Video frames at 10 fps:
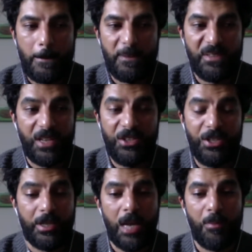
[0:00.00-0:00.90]
essentially
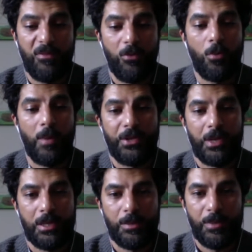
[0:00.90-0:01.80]
the night before my
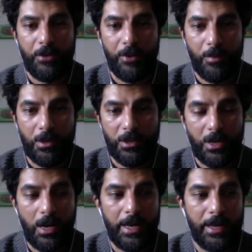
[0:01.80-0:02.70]
journalism degree
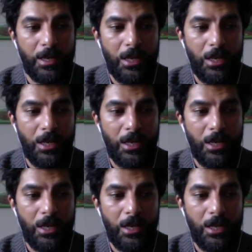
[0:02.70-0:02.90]
started.